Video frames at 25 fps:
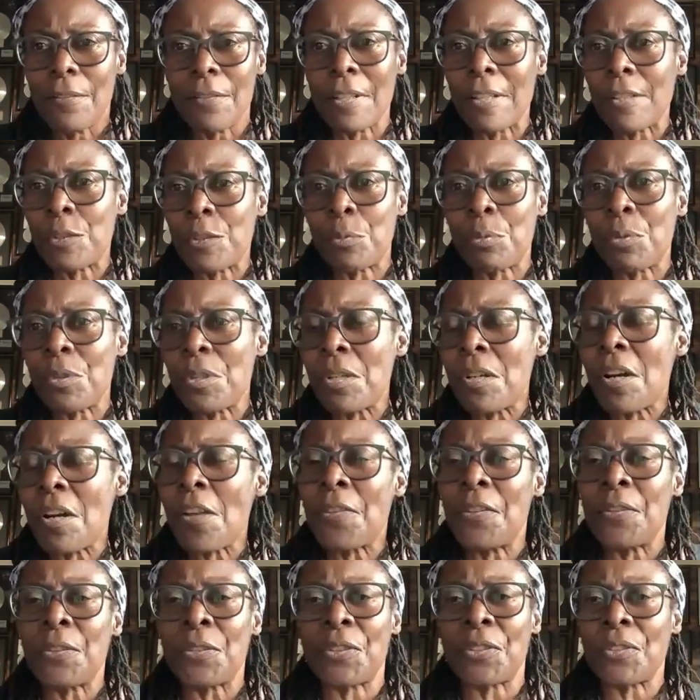That's where
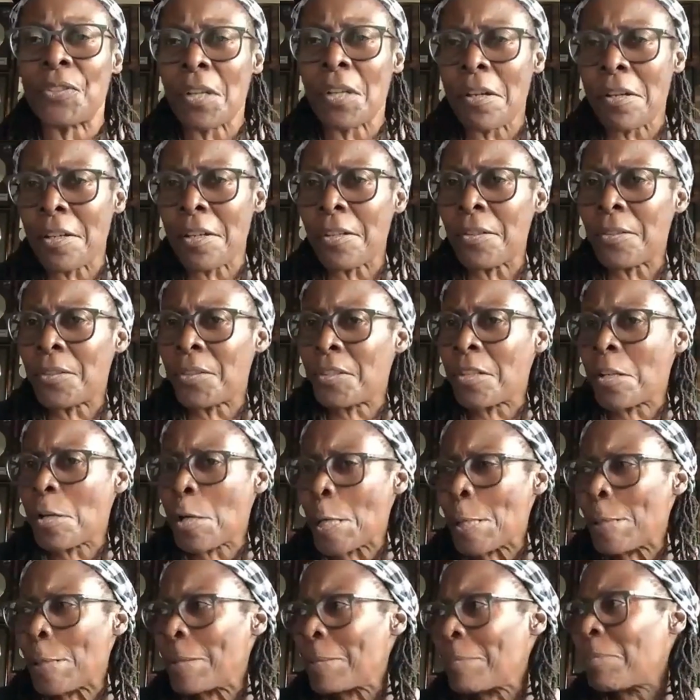all the stars
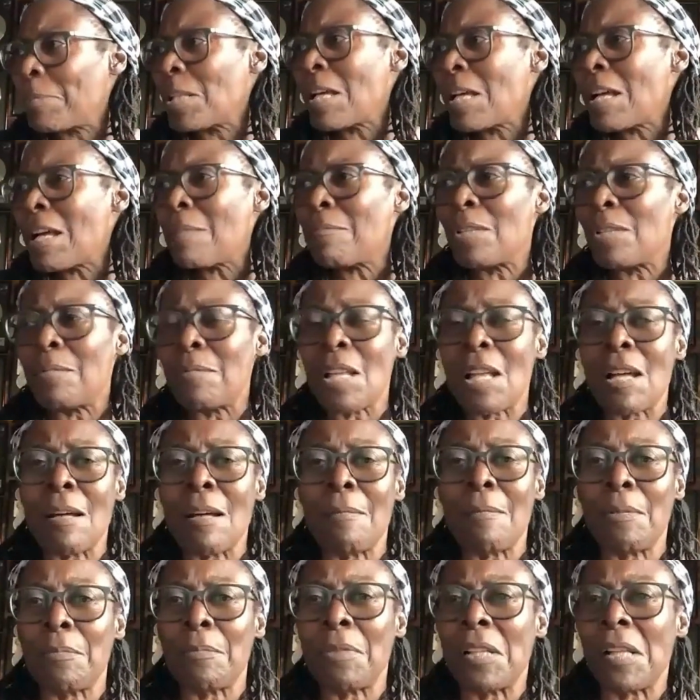are and blah, blah,
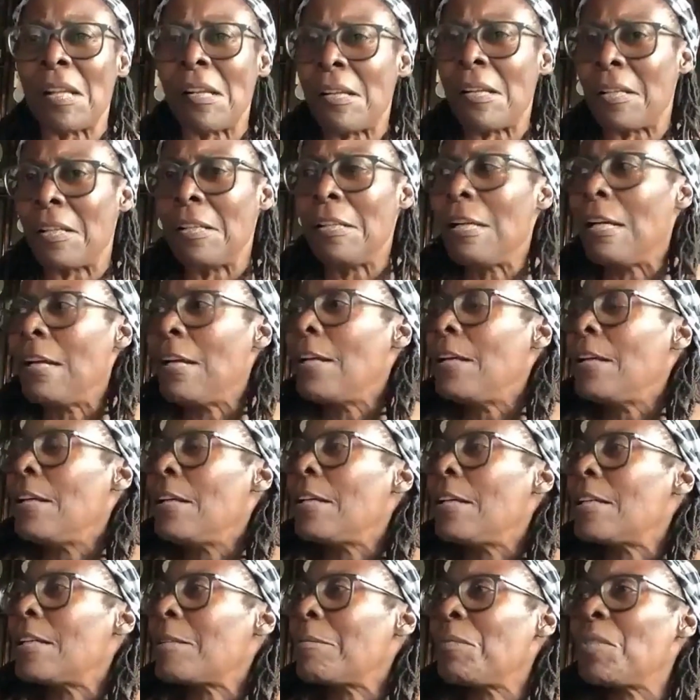blah, blah, blah.
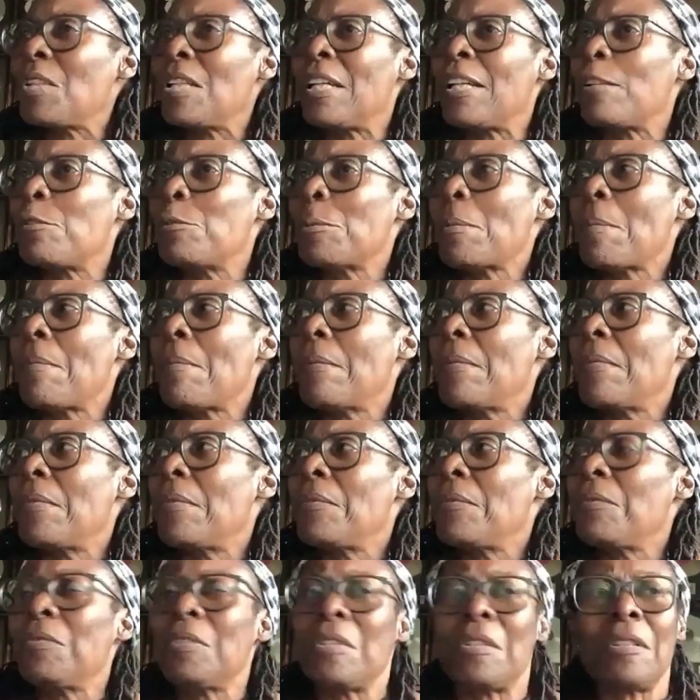And I'm like,
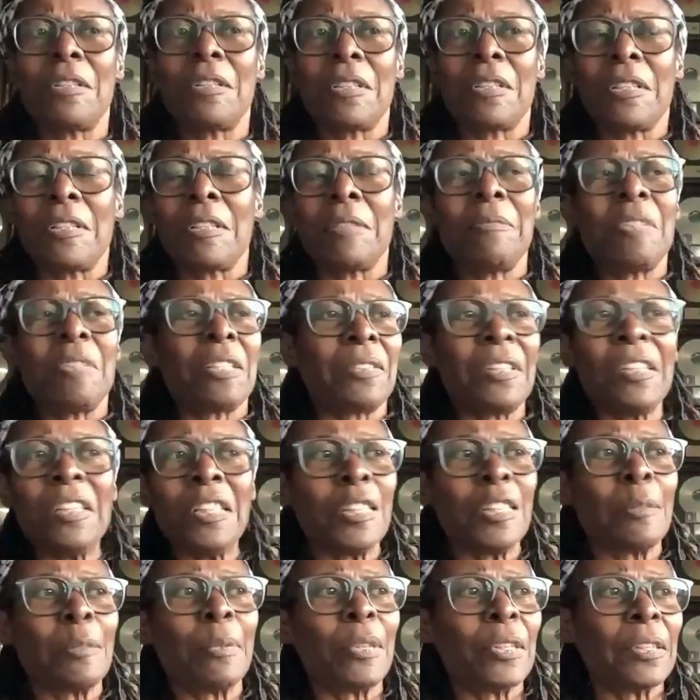well, I'm not
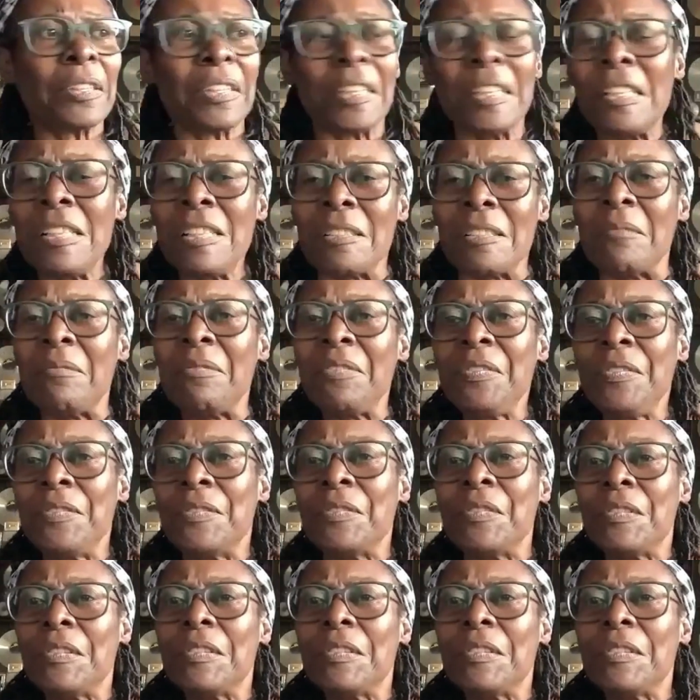thinking about them.